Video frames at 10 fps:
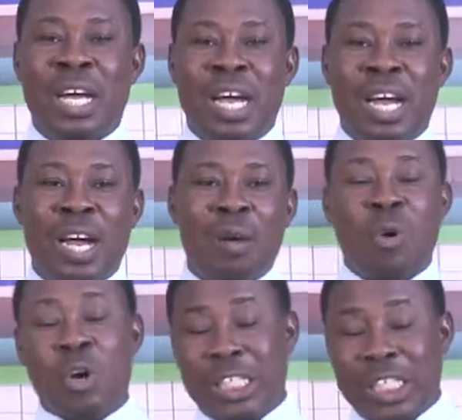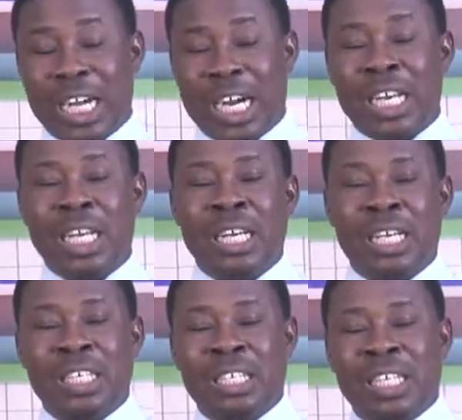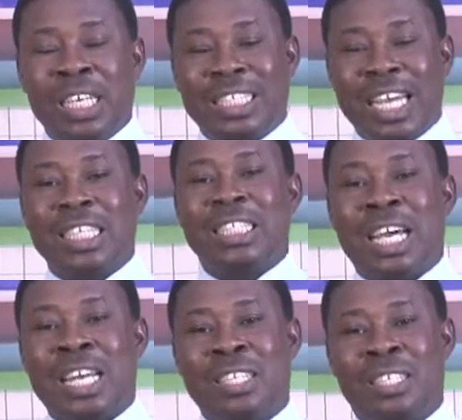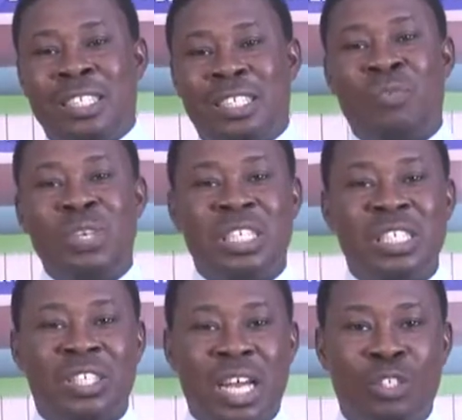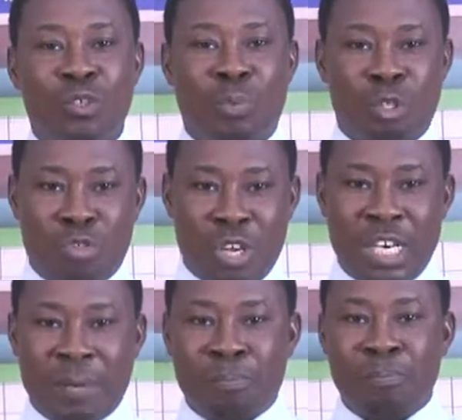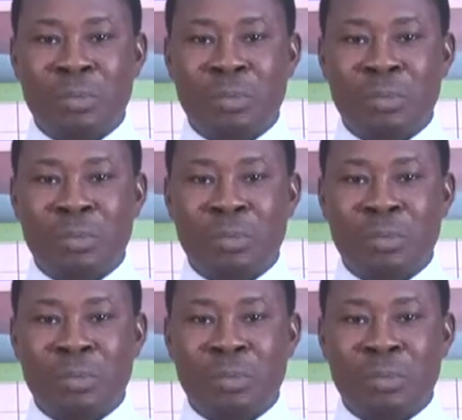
political in the sense that this definition tries to portray them.